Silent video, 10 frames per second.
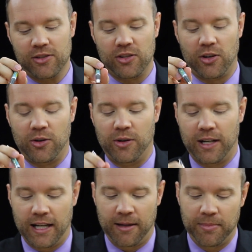
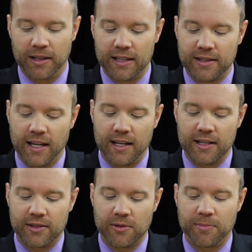So, but let's say it
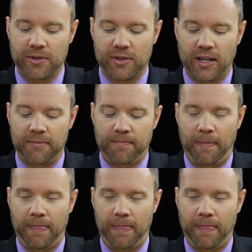is 3%.